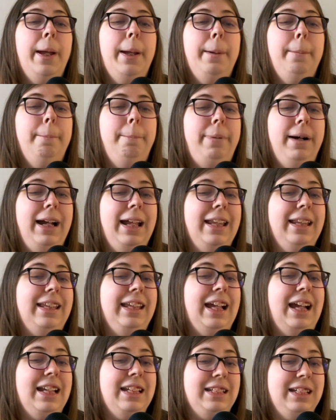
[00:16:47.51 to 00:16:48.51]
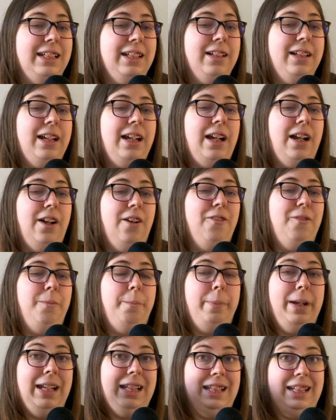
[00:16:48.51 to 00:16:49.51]
But the idea
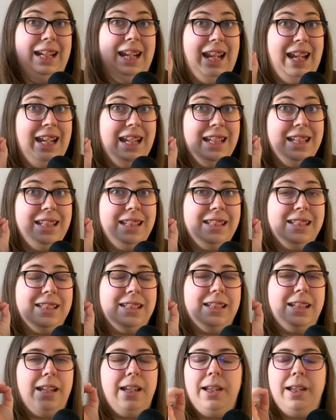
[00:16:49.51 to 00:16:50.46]
of beignets?